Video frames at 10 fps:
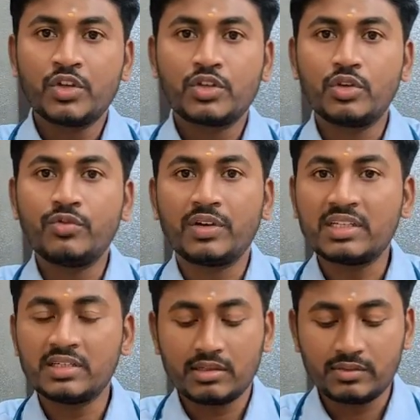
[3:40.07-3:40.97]
So
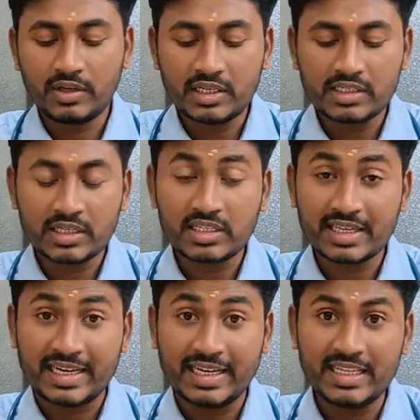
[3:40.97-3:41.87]
first we'll
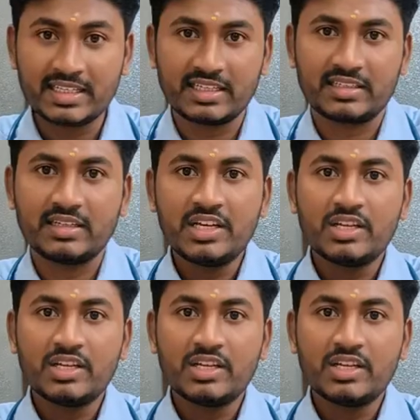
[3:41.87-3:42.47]
discuss kidney size.